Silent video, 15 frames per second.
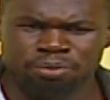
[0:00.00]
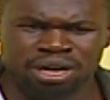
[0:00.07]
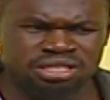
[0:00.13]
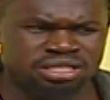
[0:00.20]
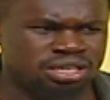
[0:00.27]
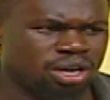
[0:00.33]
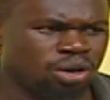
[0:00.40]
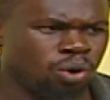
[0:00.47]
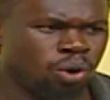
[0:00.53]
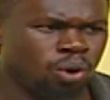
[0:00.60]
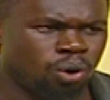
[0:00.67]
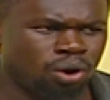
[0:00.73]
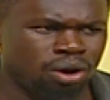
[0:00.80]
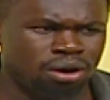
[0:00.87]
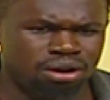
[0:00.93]
months
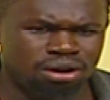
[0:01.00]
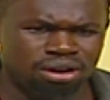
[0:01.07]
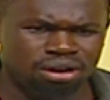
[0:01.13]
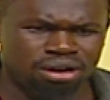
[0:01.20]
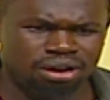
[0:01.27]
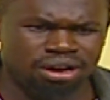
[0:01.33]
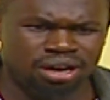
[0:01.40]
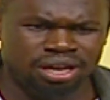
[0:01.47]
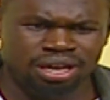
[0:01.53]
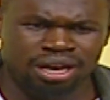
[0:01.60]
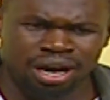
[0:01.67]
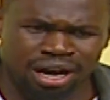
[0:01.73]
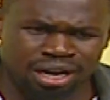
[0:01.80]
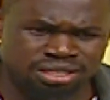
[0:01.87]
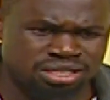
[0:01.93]
ago, I
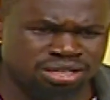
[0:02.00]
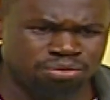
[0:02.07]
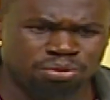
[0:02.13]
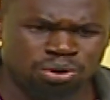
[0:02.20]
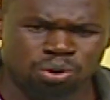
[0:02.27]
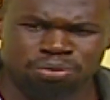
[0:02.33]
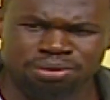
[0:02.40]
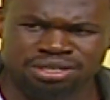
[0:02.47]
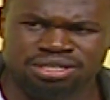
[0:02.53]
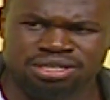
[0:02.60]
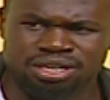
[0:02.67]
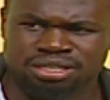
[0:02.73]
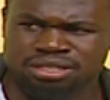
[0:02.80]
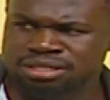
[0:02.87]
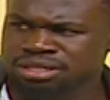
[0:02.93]
heard some rumors
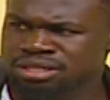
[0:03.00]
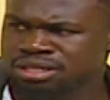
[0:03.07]
that